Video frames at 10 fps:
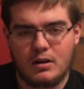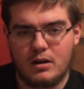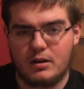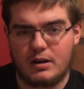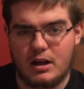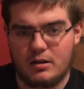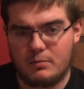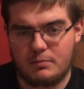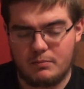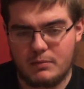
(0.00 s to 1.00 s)
on how
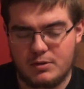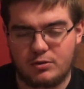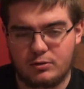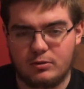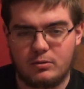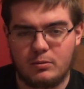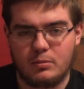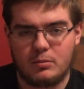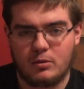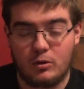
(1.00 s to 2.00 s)
much school
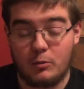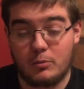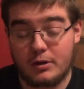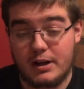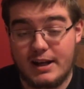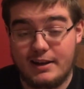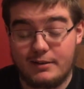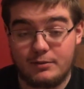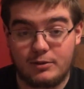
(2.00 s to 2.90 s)
homework I have.